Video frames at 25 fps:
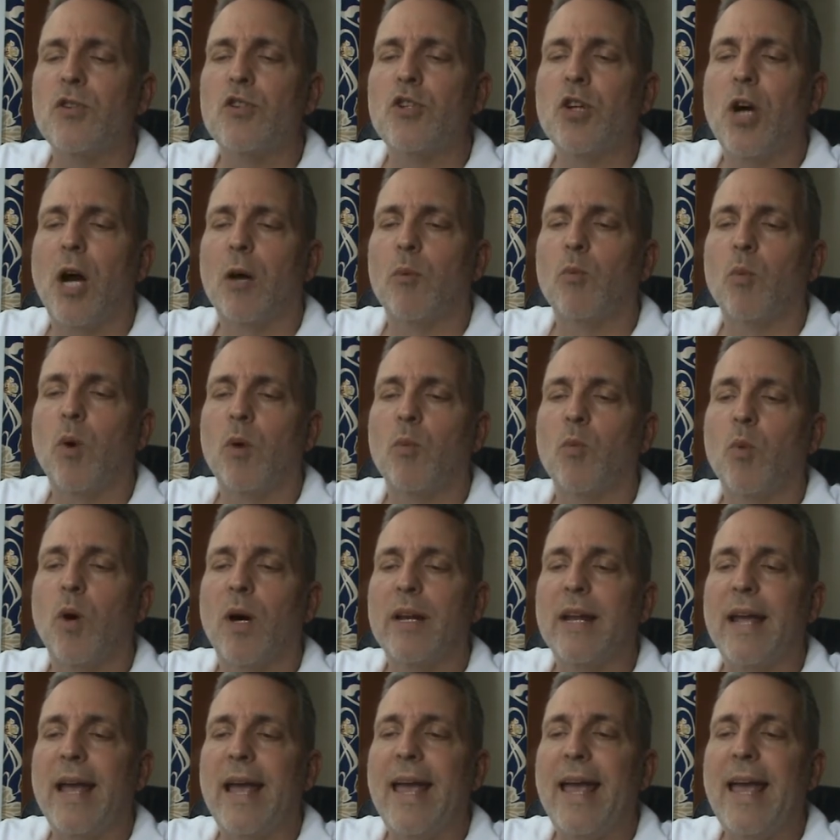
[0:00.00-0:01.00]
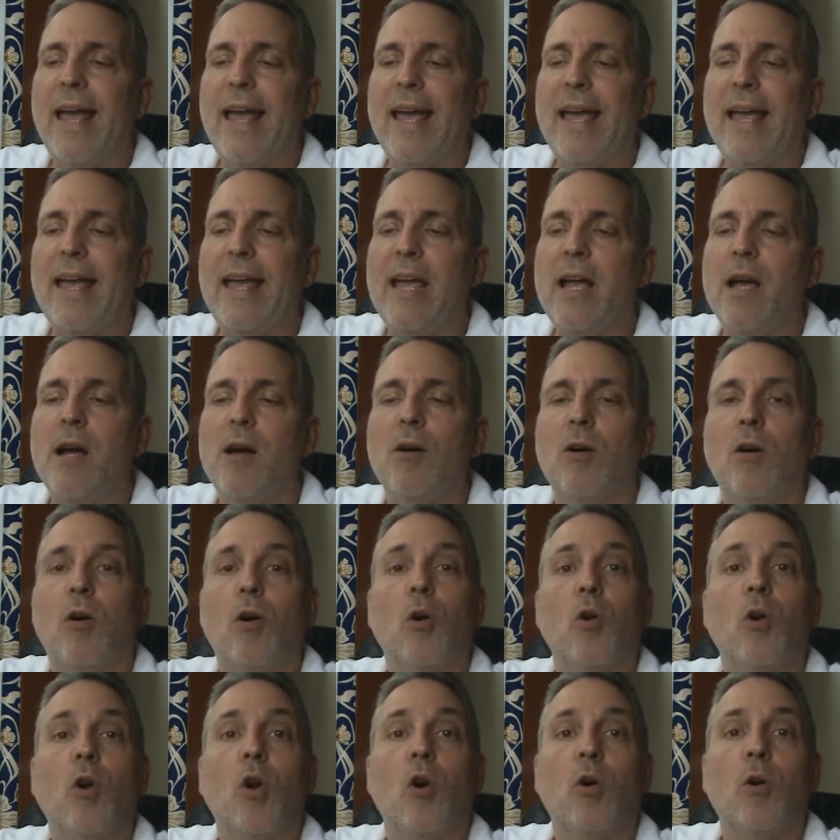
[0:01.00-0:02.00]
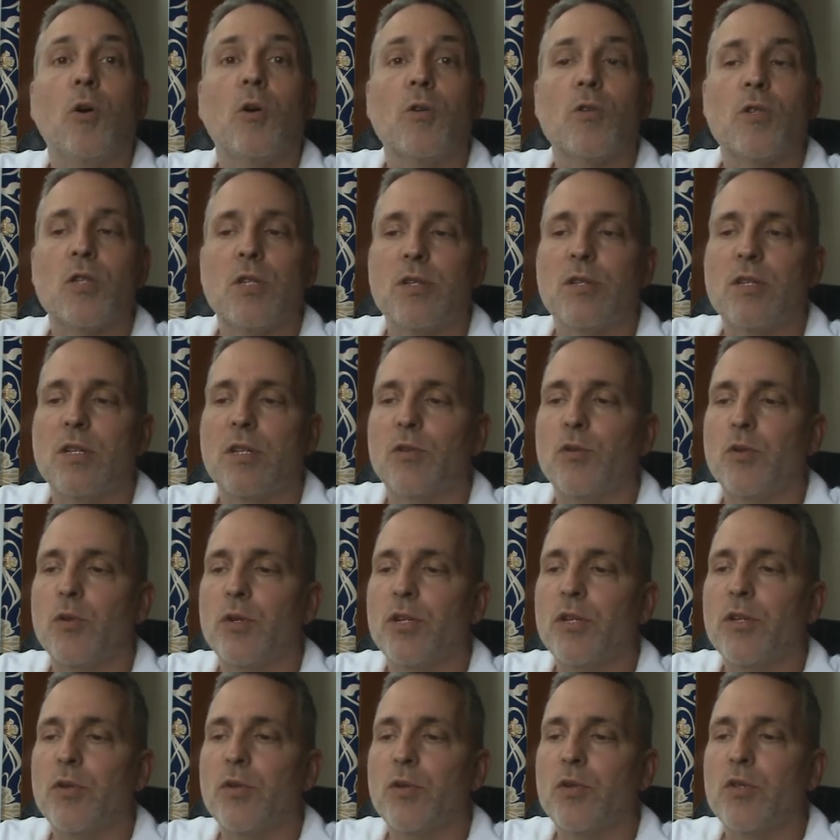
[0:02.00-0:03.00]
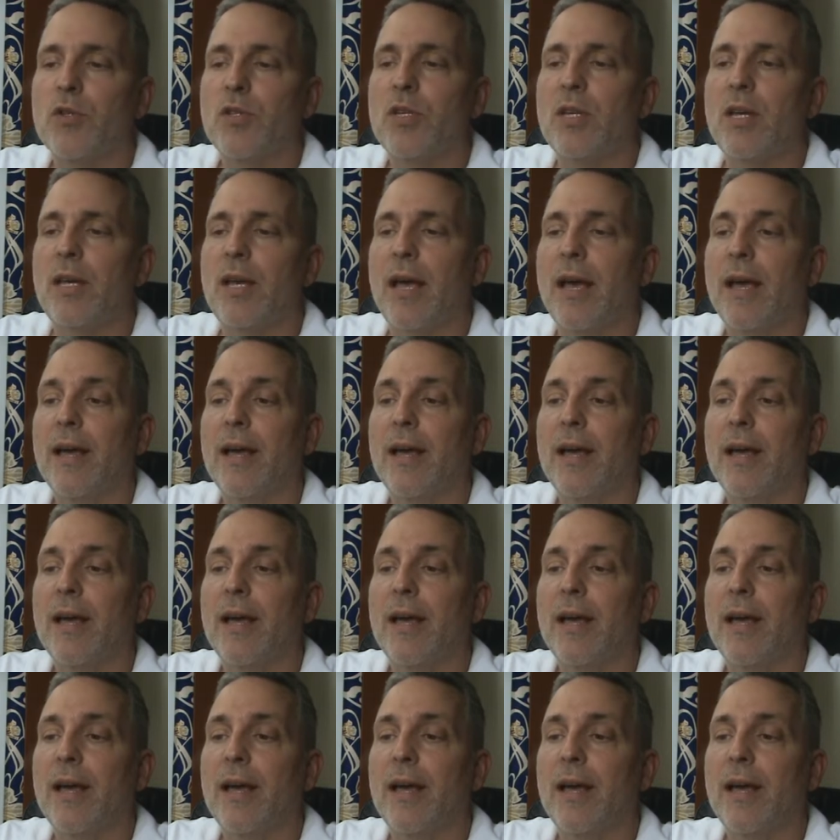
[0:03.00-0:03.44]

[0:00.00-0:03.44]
John 1:1a, ologos is introduced